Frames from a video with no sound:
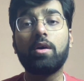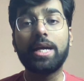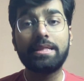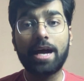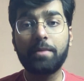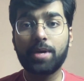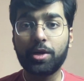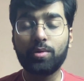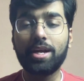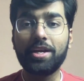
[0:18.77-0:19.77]
in that
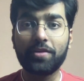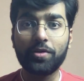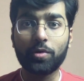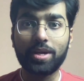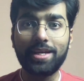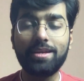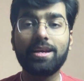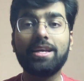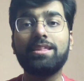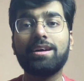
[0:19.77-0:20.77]
particular interview only
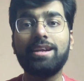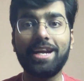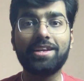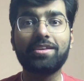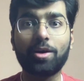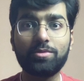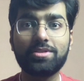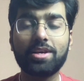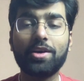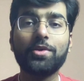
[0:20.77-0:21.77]
in the later rounds.